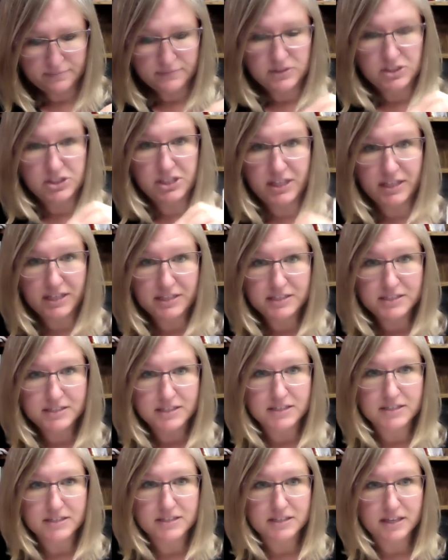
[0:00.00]

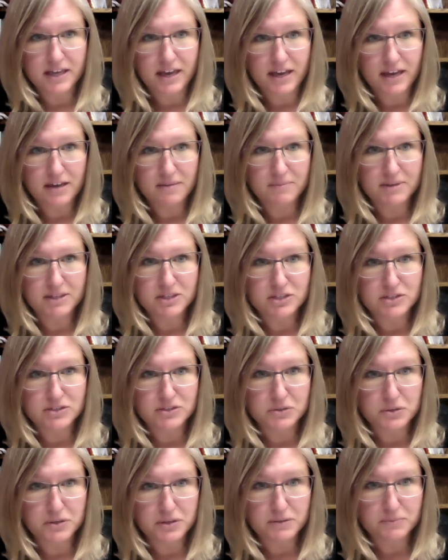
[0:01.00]
Jesus came and
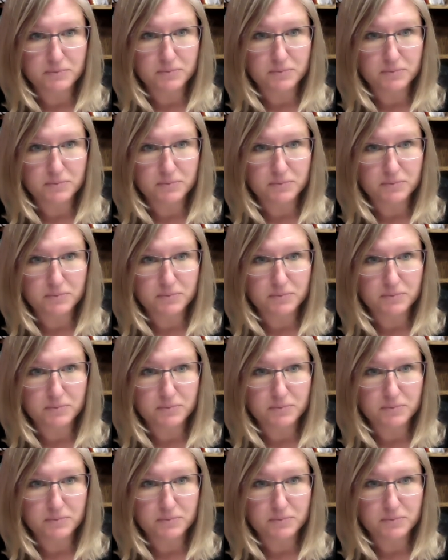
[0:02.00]
stood